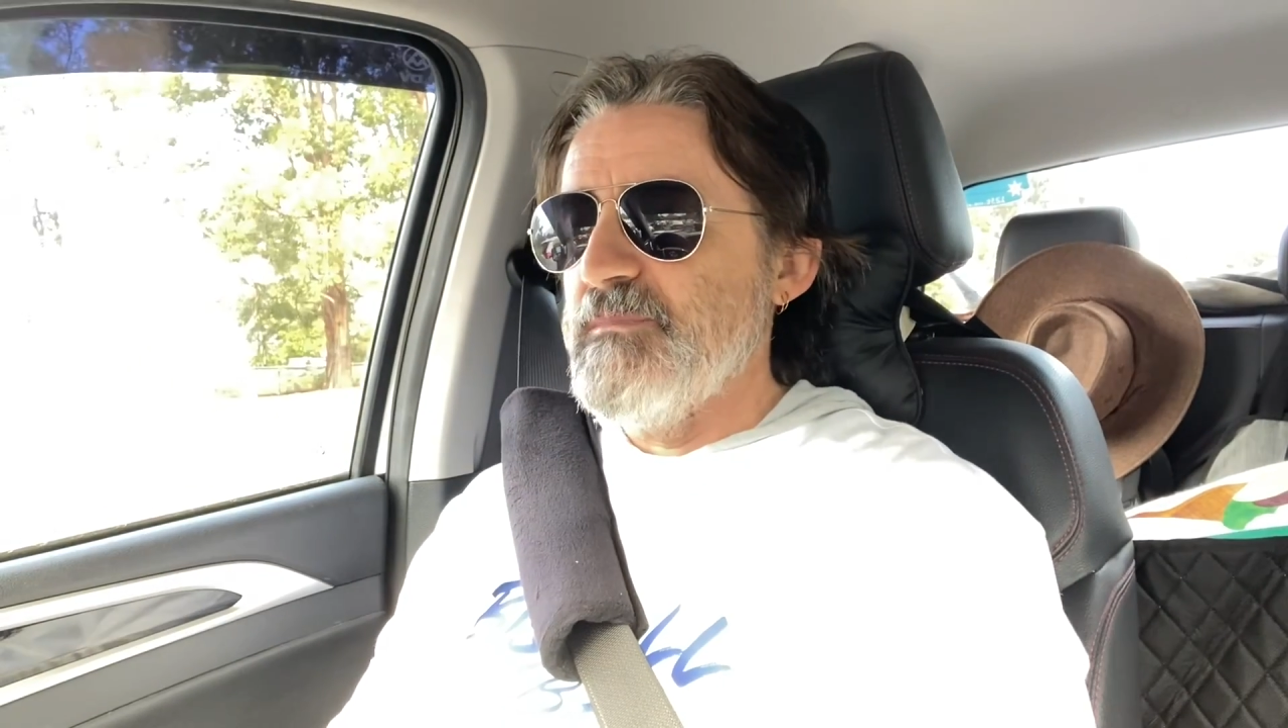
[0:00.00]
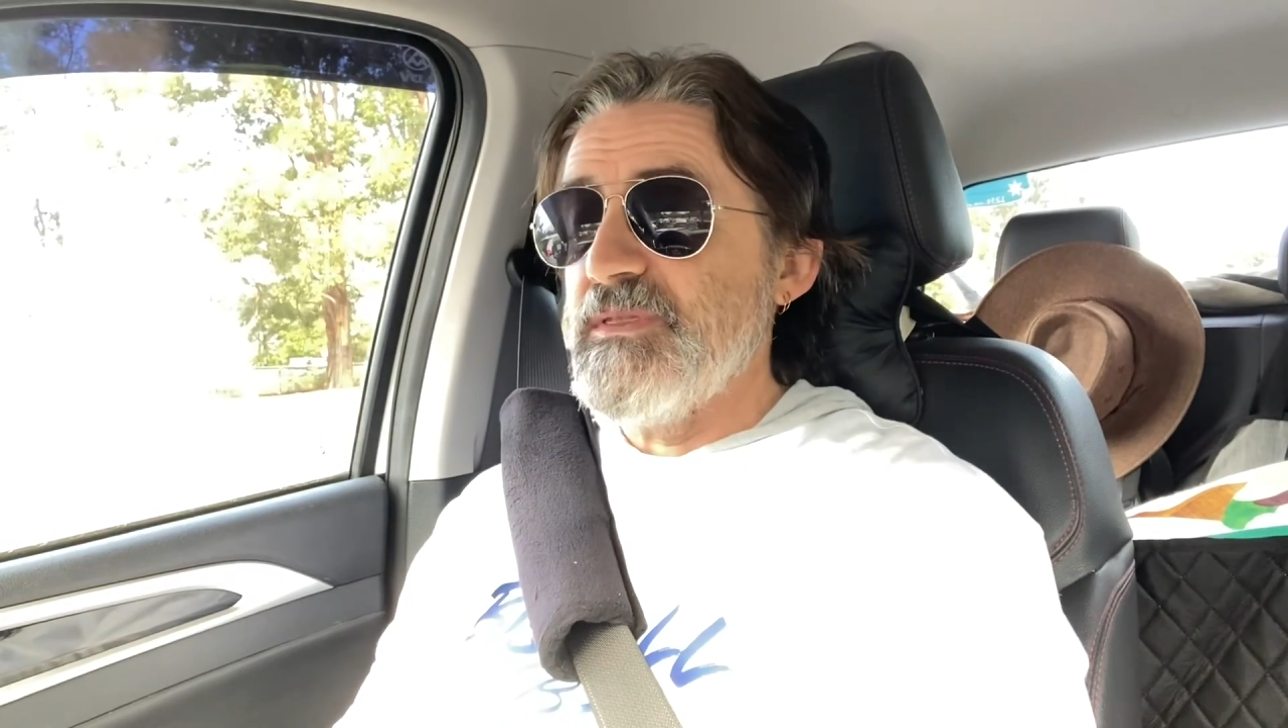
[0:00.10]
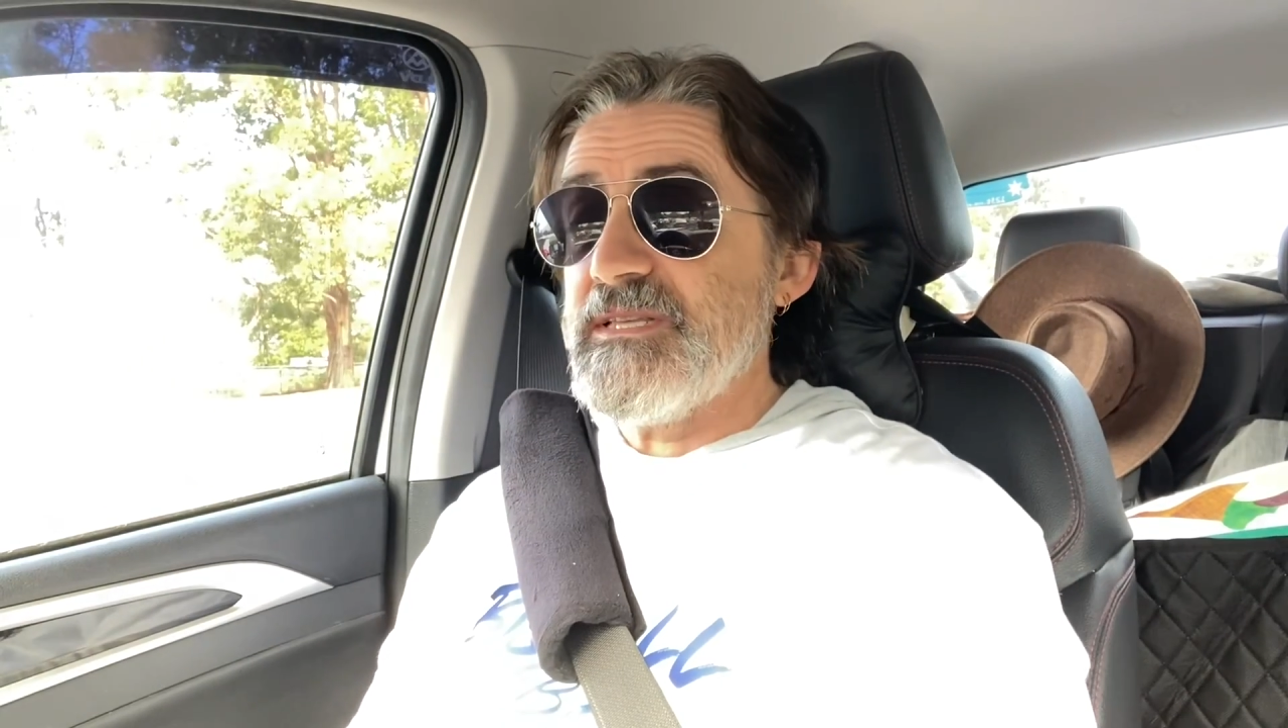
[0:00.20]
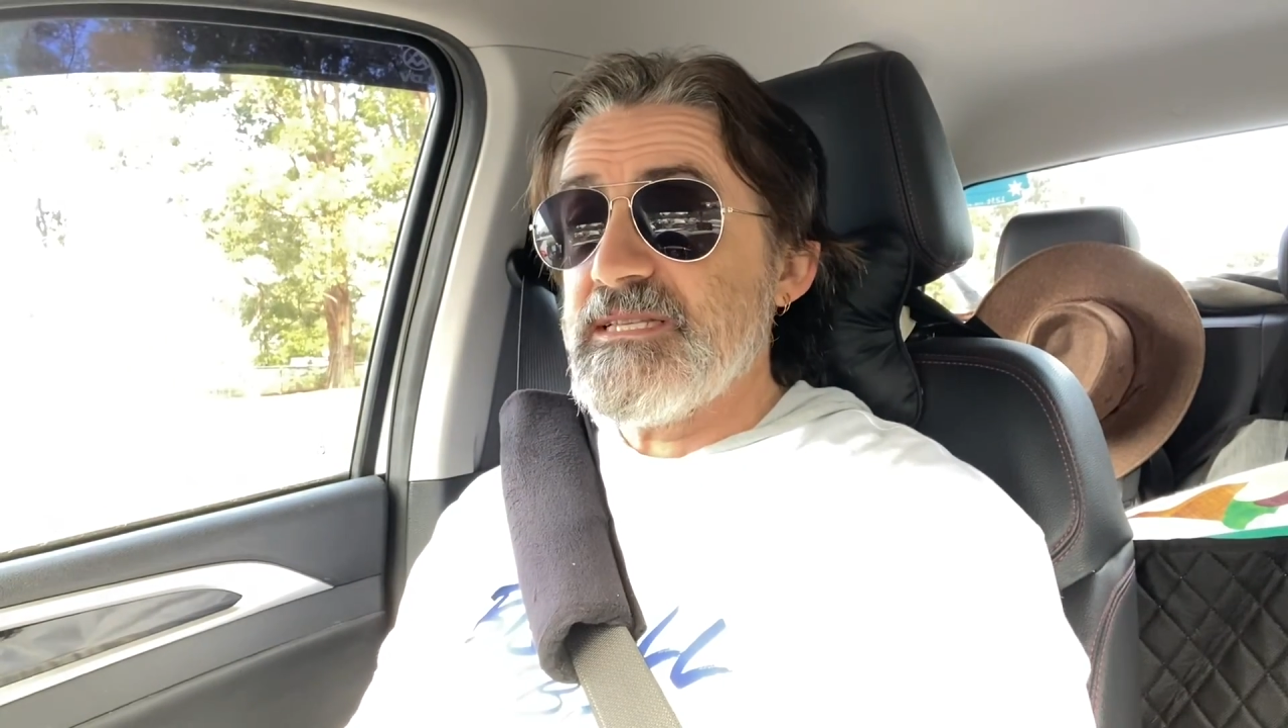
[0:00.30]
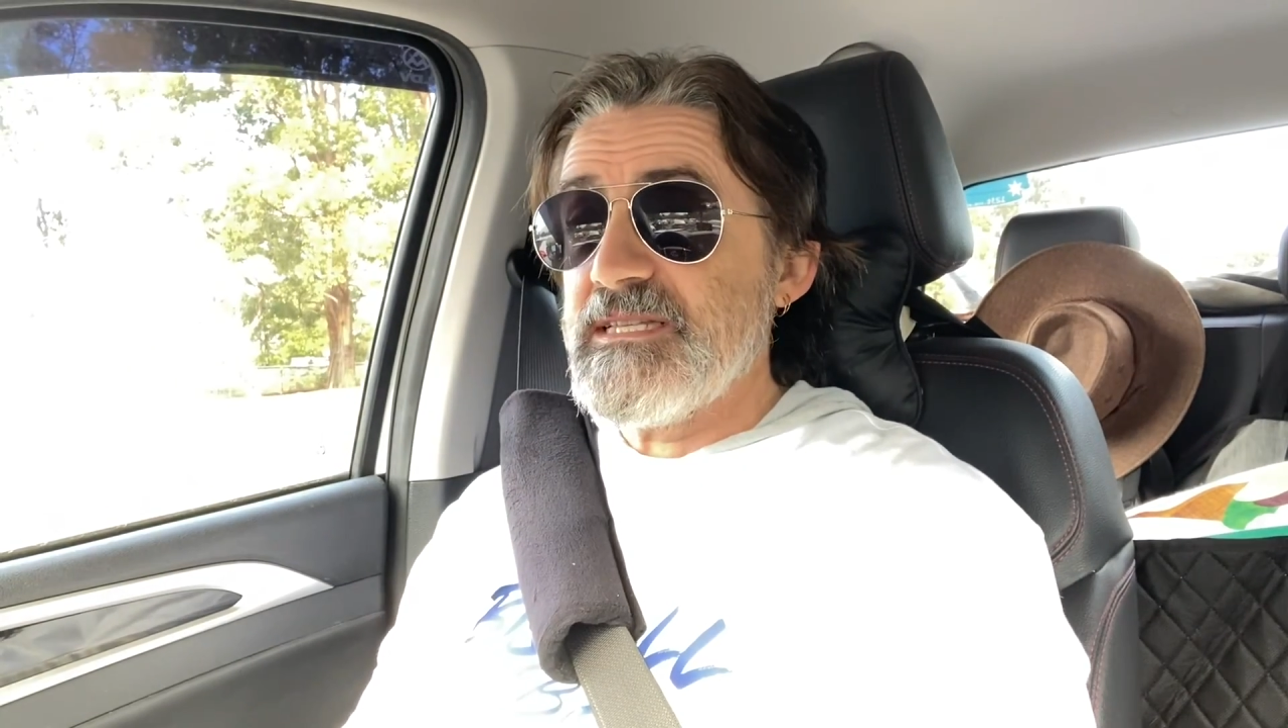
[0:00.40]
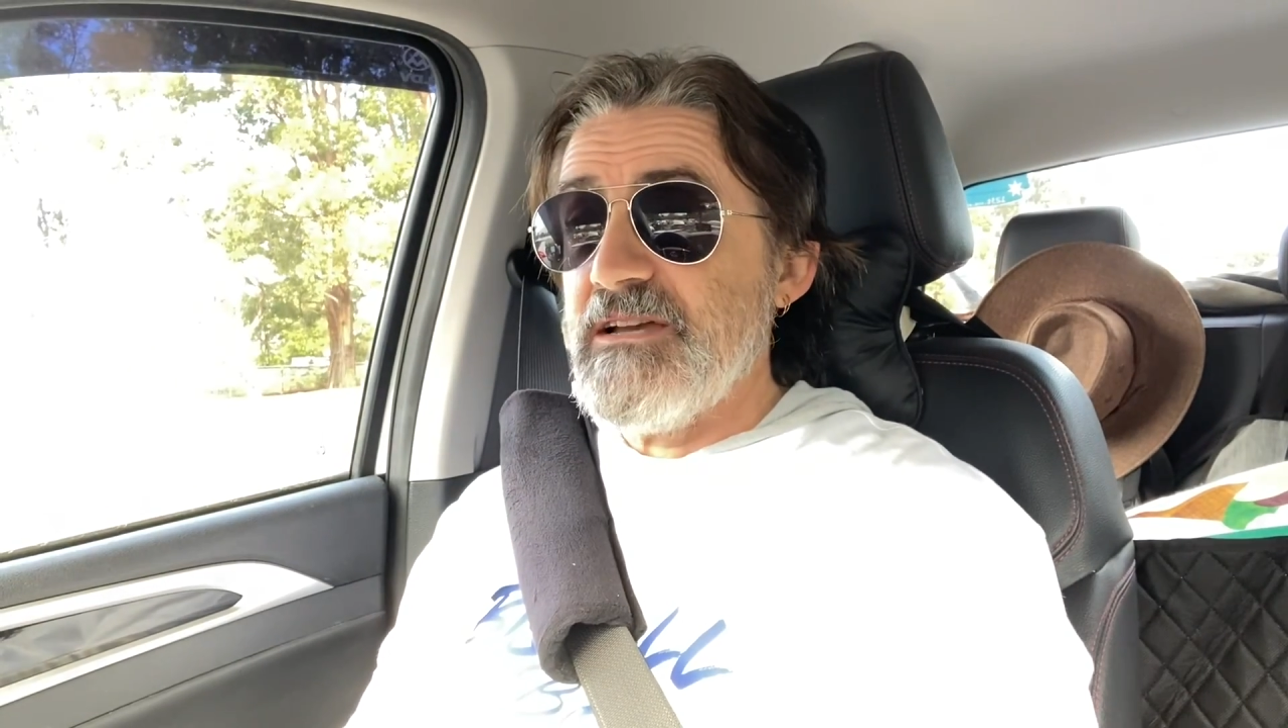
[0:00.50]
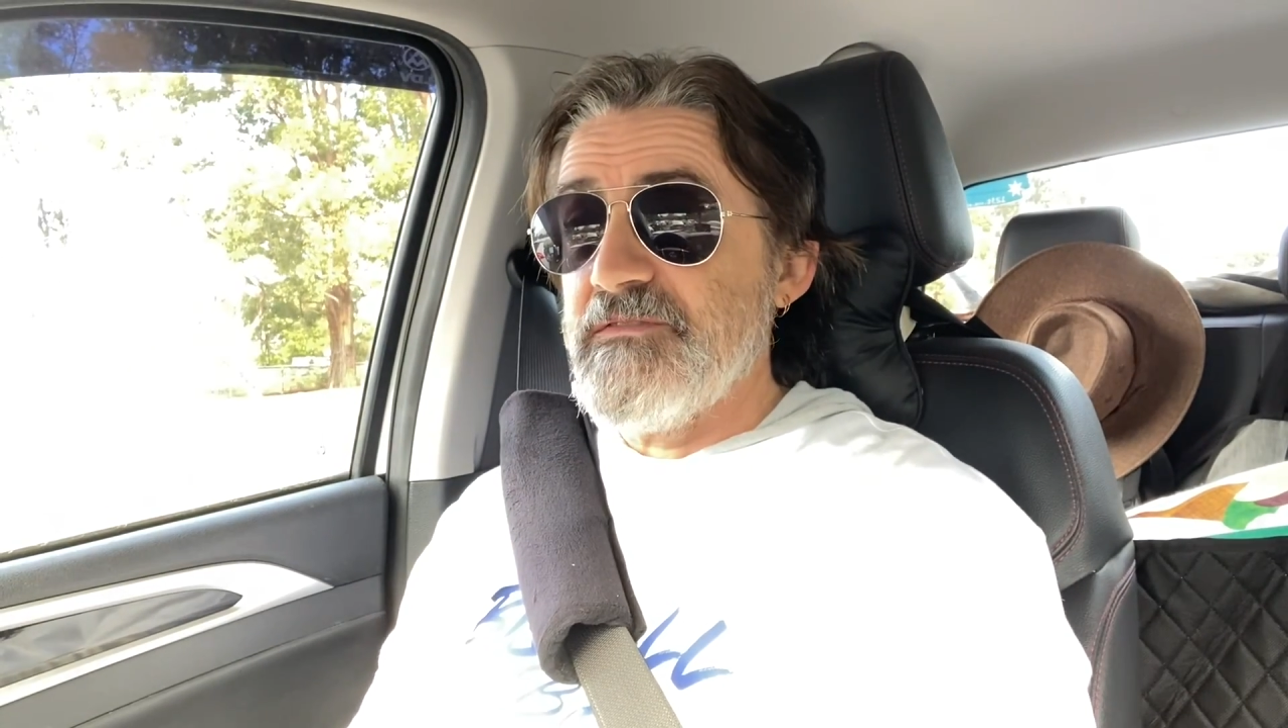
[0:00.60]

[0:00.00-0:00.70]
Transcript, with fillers: But this is our